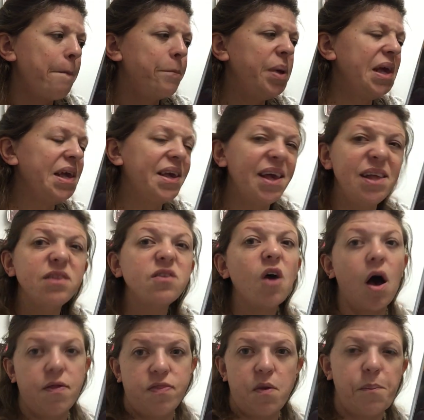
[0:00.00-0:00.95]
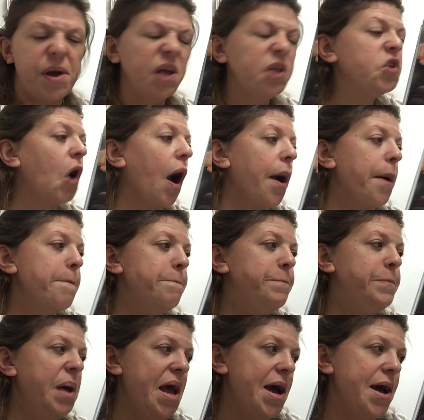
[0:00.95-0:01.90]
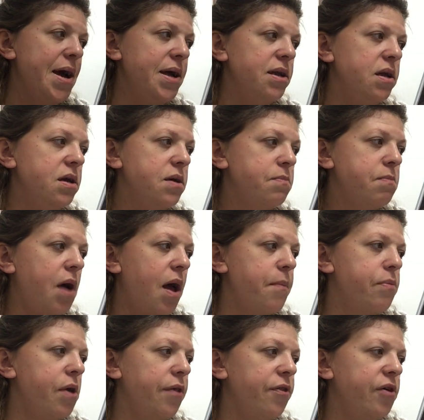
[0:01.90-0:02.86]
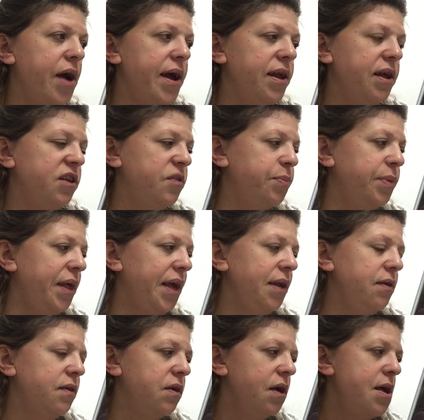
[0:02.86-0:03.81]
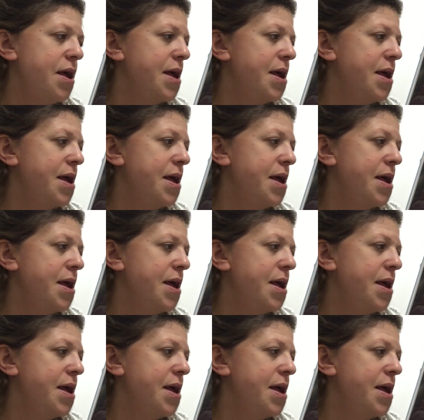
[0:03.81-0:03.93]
Big kids on the bus are bad, my brother had explained.